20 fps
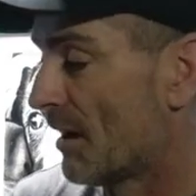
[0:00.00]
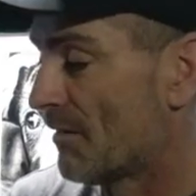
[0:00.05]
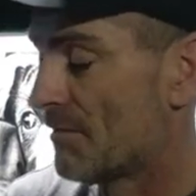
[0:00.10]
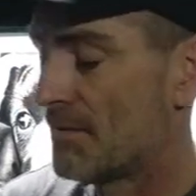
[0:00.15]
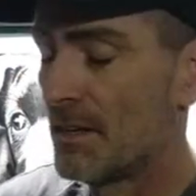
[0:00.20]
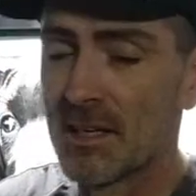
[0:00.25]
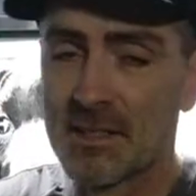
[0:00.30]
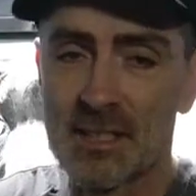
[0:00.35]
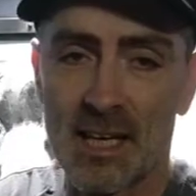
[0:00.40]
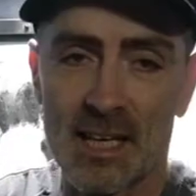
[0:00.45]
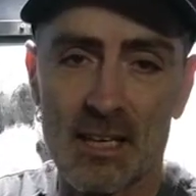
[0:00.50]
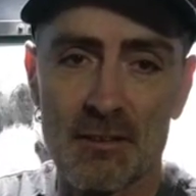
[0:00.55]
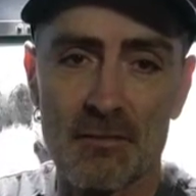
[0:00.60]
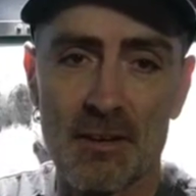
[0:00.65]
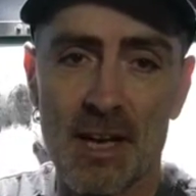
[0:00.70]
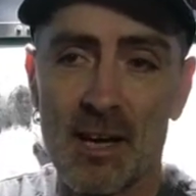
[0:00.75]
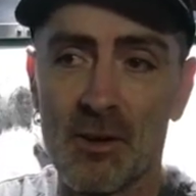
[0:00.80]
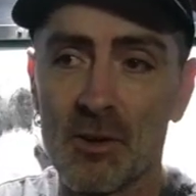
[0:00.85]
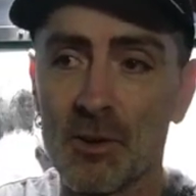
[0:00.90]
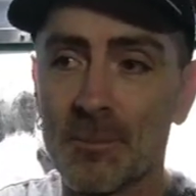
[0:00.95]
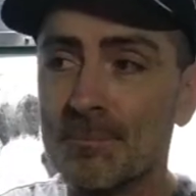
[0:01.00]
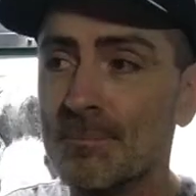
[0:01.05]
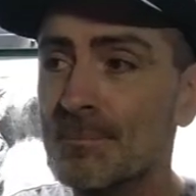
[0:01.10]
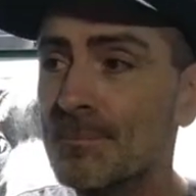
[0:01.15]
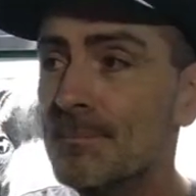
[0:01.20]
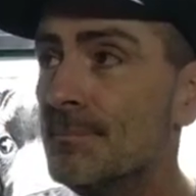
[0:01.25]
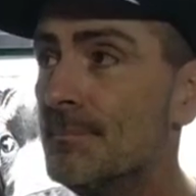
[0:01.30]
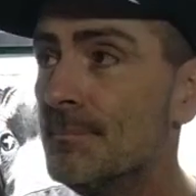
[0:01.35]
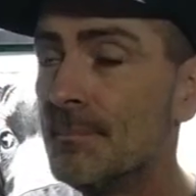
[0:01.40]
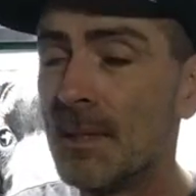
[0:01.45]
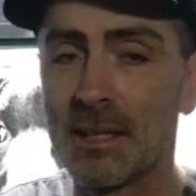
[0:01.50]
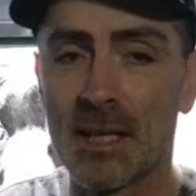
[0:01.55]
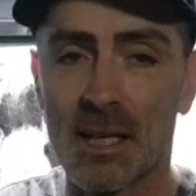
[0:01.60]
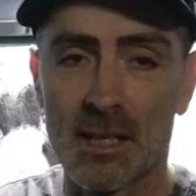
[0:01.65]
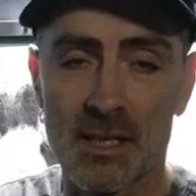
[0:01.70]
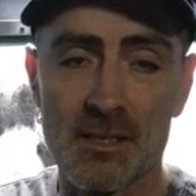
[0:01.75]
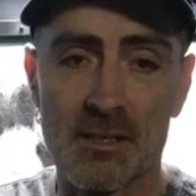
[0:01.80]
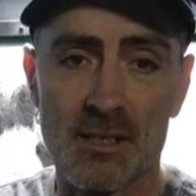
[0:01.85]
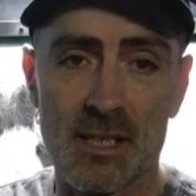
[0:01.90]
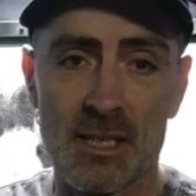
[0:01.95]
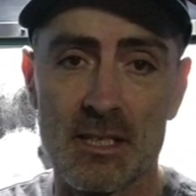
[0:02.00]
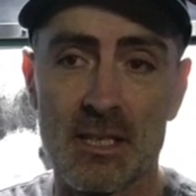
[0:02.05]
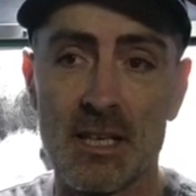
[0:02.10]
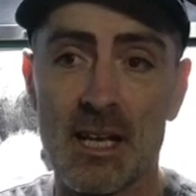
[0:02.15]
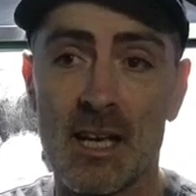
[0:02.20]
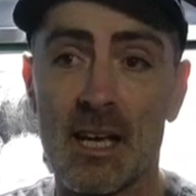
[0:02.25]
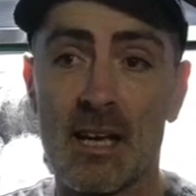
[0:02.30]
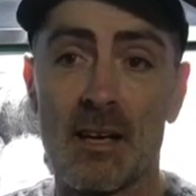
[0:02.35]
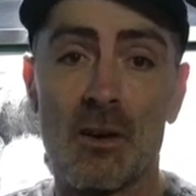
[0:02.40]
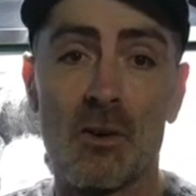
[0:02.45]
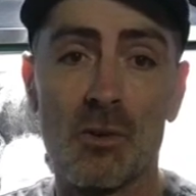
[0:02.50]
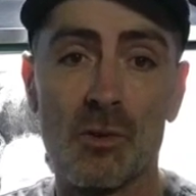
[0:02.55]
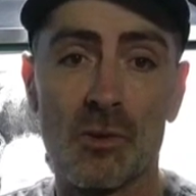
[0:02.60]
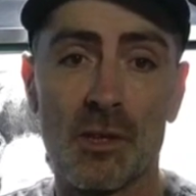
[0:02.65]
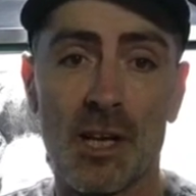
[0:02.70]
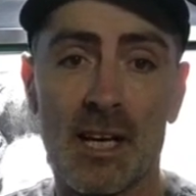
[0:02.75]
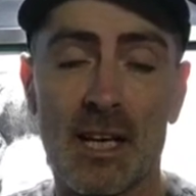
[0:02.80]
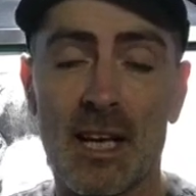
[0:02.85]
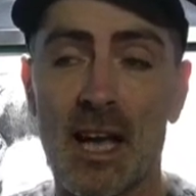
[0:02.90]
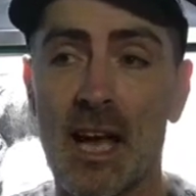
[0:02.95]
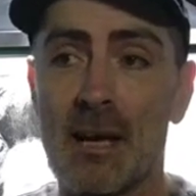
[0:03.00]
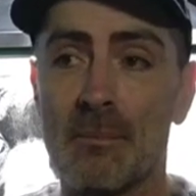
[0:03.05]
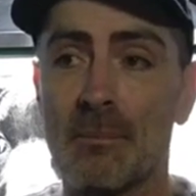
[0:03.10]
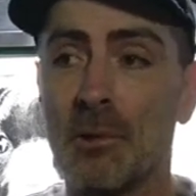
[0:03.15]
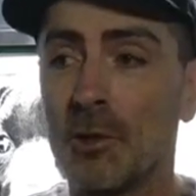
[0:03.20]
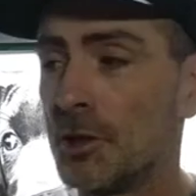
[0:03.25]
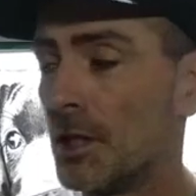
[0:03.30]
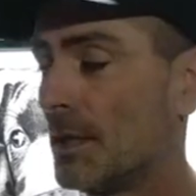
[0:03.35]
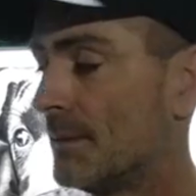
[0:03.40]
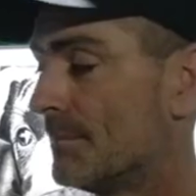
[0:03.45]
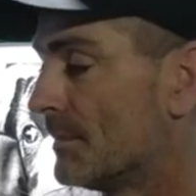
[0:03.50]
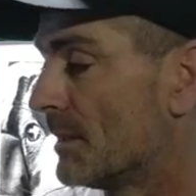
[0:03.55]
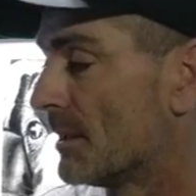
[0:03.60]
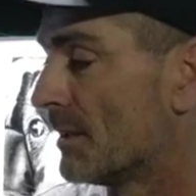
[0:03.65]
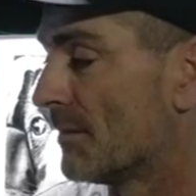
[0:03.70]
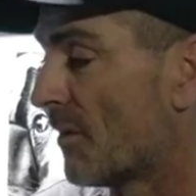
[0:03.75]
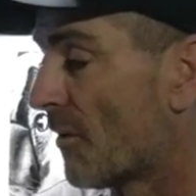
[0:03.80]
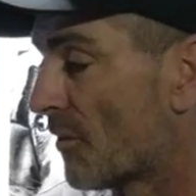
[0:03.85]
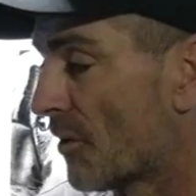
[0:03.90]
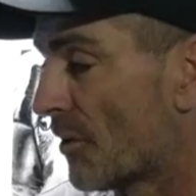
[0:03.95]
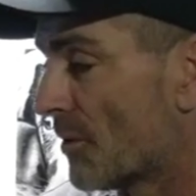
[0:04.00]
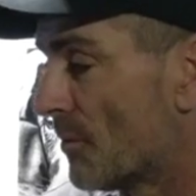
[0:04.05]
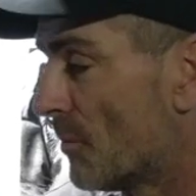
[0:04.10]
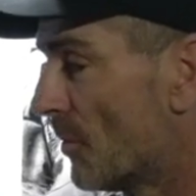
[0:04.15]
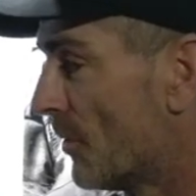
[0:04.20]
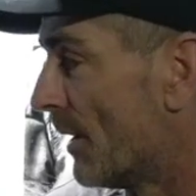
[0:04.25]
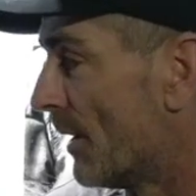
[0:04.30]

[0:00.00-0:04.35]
I fill a tank of air up and I can sit in here all day airbrushing and I'm not got to